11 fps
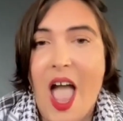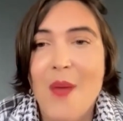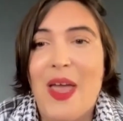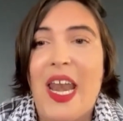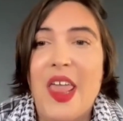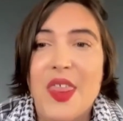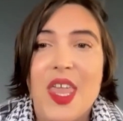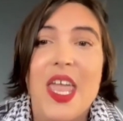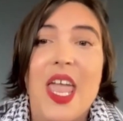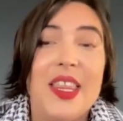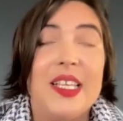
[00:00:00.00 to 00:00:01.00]
And I
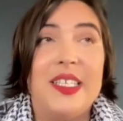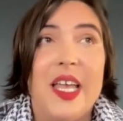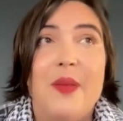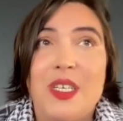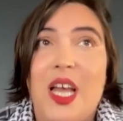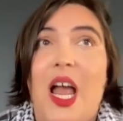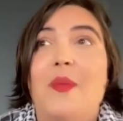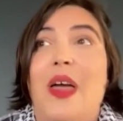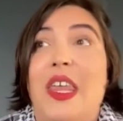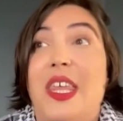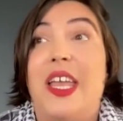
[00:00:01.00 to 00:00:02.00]
think at the same
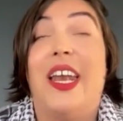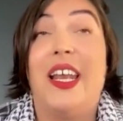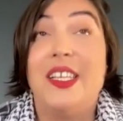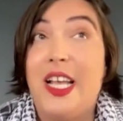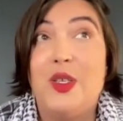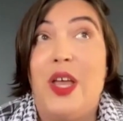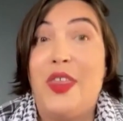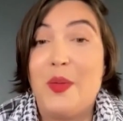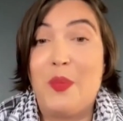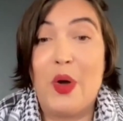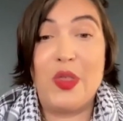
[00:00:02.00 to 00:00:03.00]
time, I think, and as I
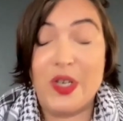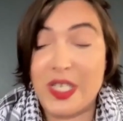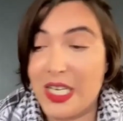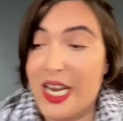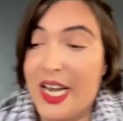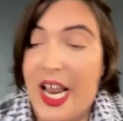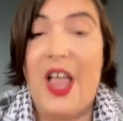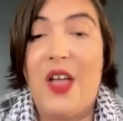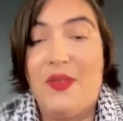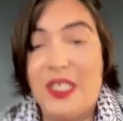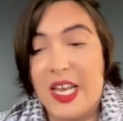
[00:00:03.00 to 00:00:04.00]
think both Ottilia and I
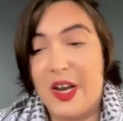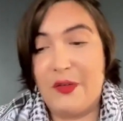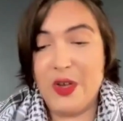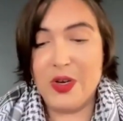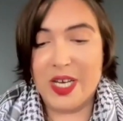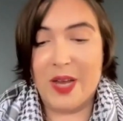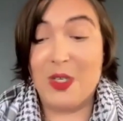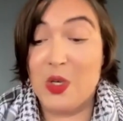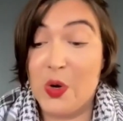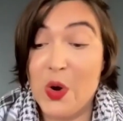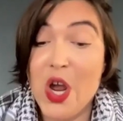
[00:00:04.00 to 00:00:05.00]
have said a few
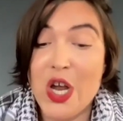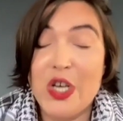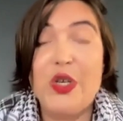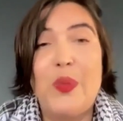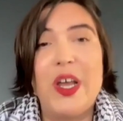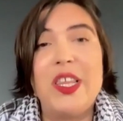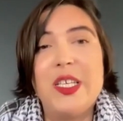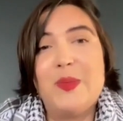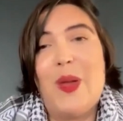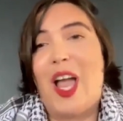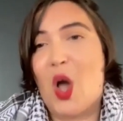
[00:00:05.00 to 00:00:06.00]
times, you know, to bring
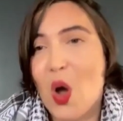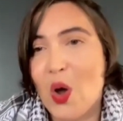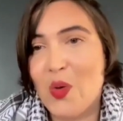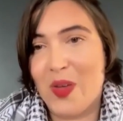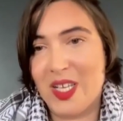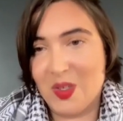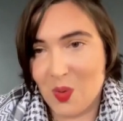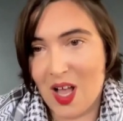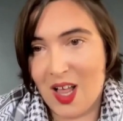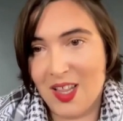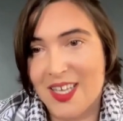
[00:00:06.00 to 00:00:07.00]
this back home as
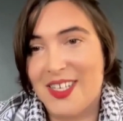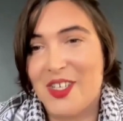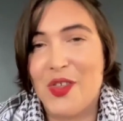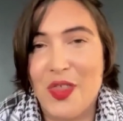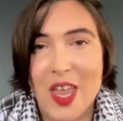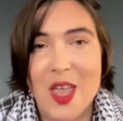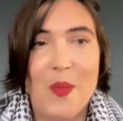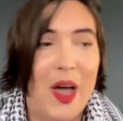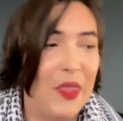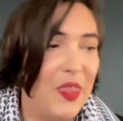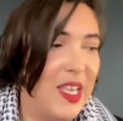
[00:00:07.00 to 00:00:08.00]
well, and to think
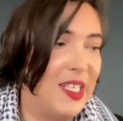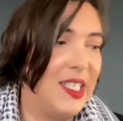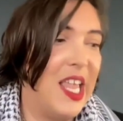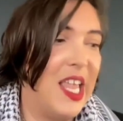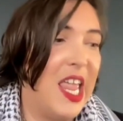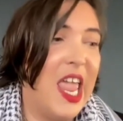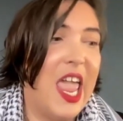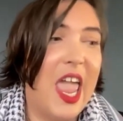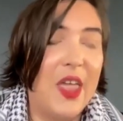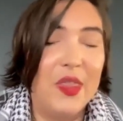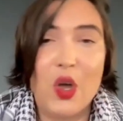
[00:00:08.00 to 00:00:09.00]
about this
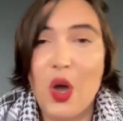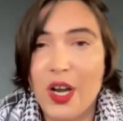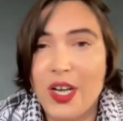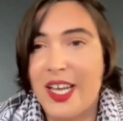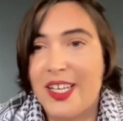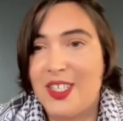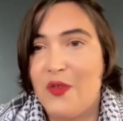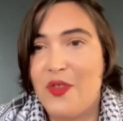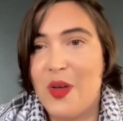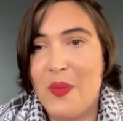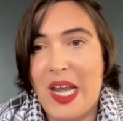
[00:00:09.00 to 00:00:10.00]
in the context
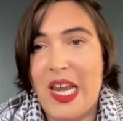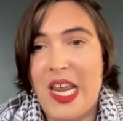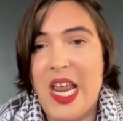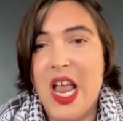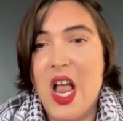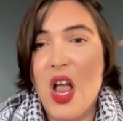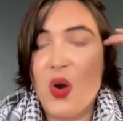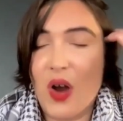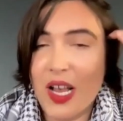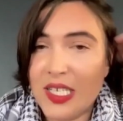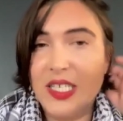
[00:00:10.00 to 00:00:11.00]
of the many
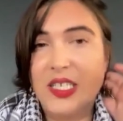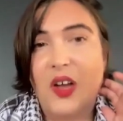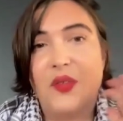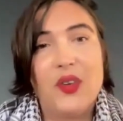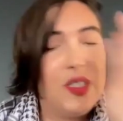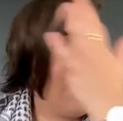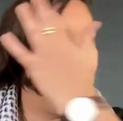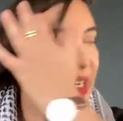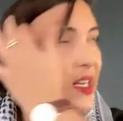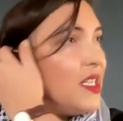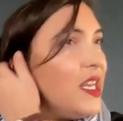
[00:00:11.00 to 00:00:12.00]
crises of
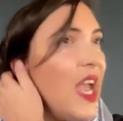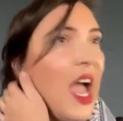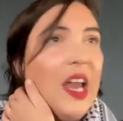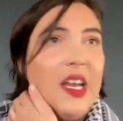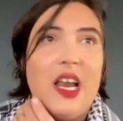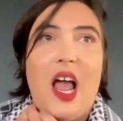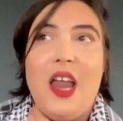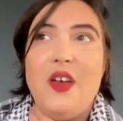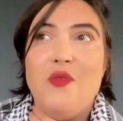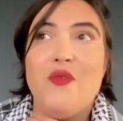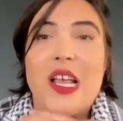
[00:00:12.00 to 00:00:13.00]
austerity and
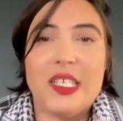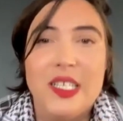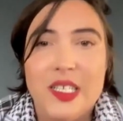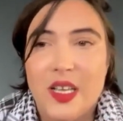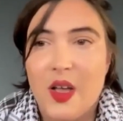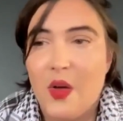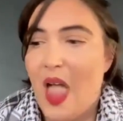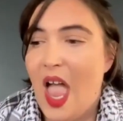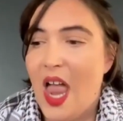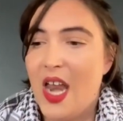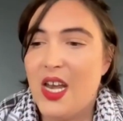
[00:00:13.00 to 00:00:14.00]
racism
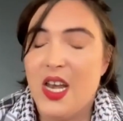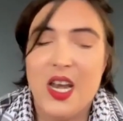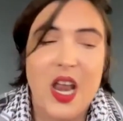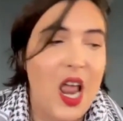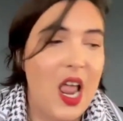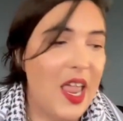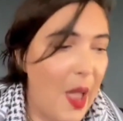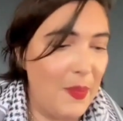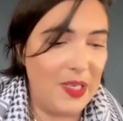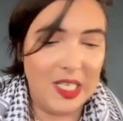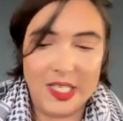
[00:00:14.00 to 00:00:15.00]
and
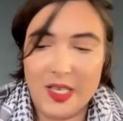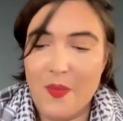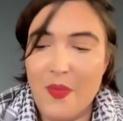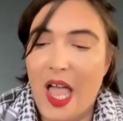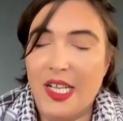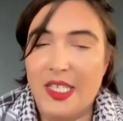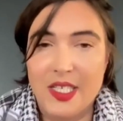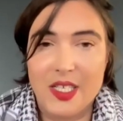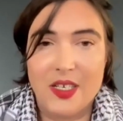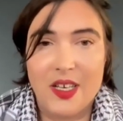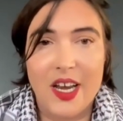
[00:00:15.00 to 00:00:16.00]
capitalism that
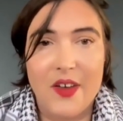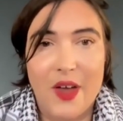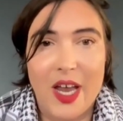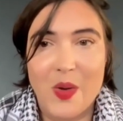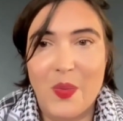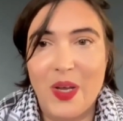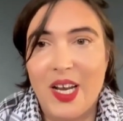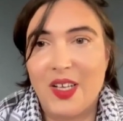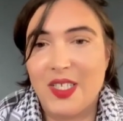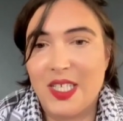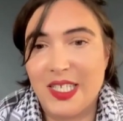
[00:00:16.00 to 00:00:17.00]
still kind of underpin
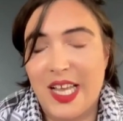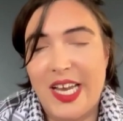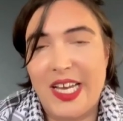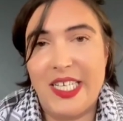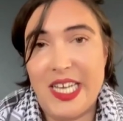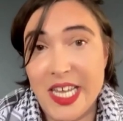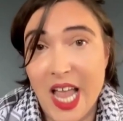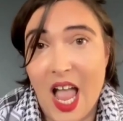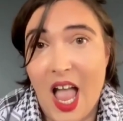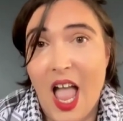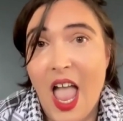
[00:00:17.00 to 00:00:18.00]
our society
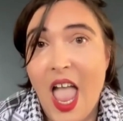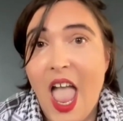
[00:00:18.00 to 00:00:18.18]
here.